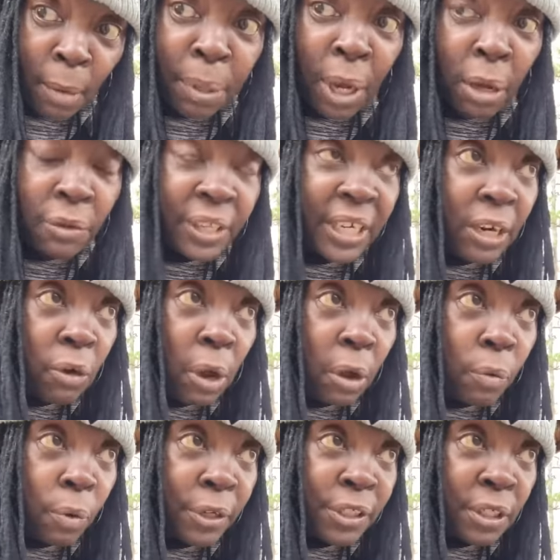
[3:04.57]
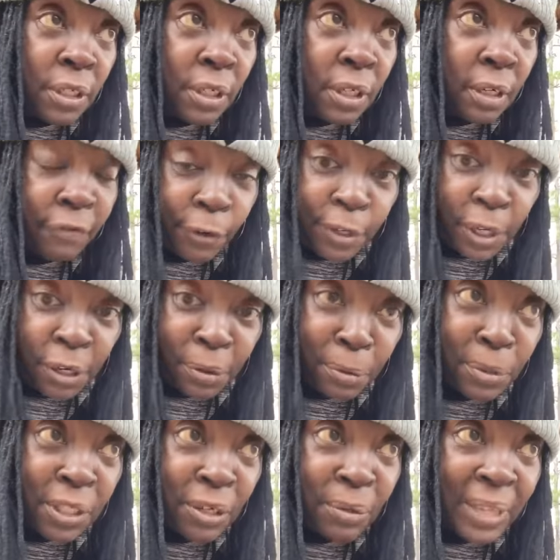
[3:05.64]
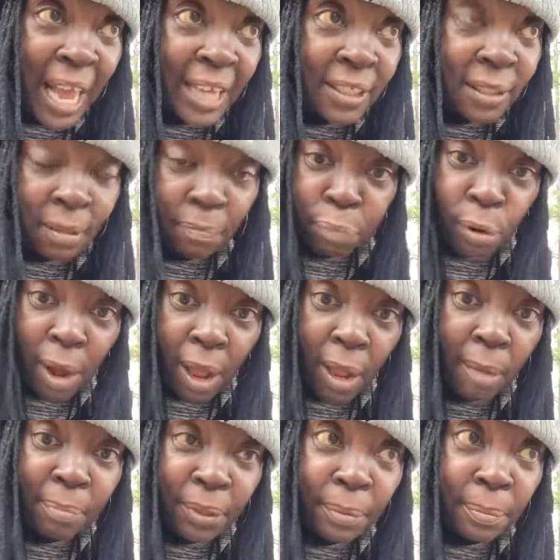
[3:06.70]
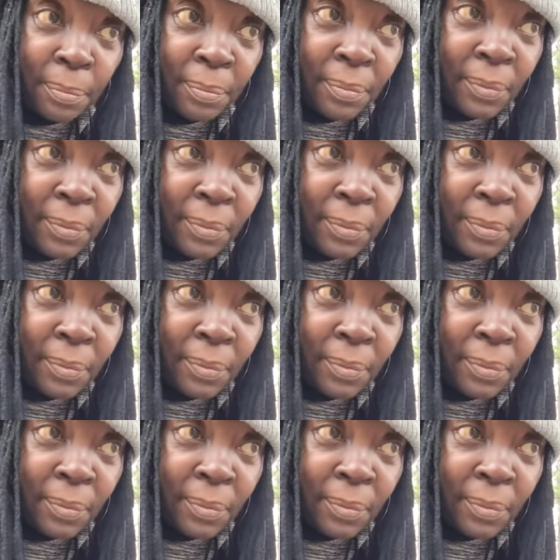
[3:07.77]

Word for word: but oh, they don't all work to the good for you. So that's the problem.